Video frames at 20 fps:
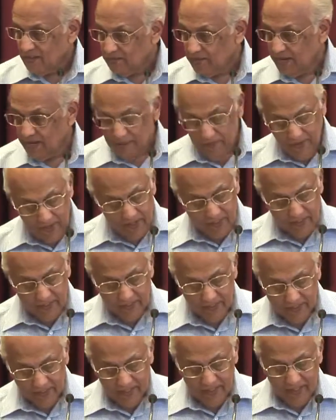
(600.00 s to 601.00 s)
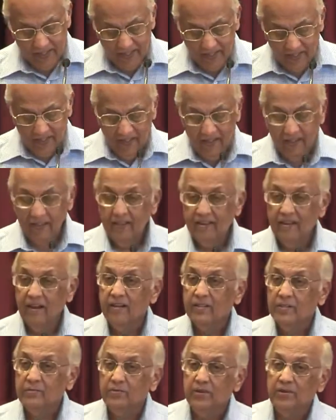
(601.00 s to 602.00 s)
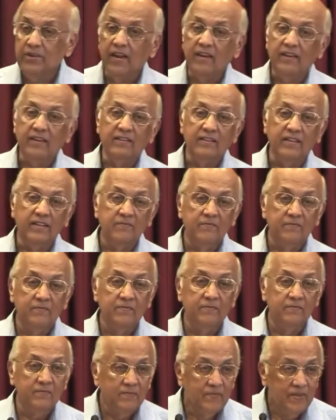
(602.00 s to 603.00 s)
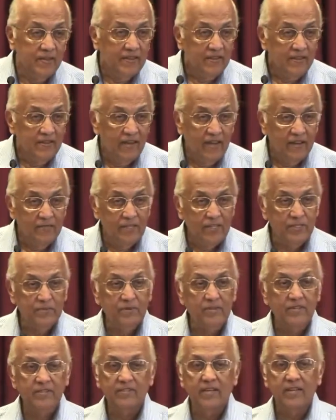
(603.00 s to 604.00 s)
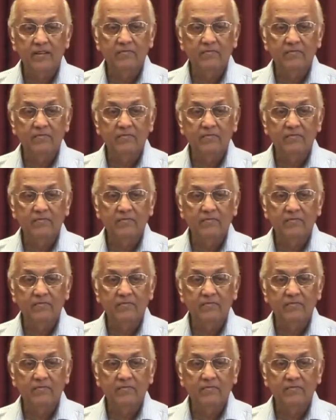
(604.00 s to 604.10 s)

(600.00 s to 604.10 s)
so many places, God's protected them. I've experienced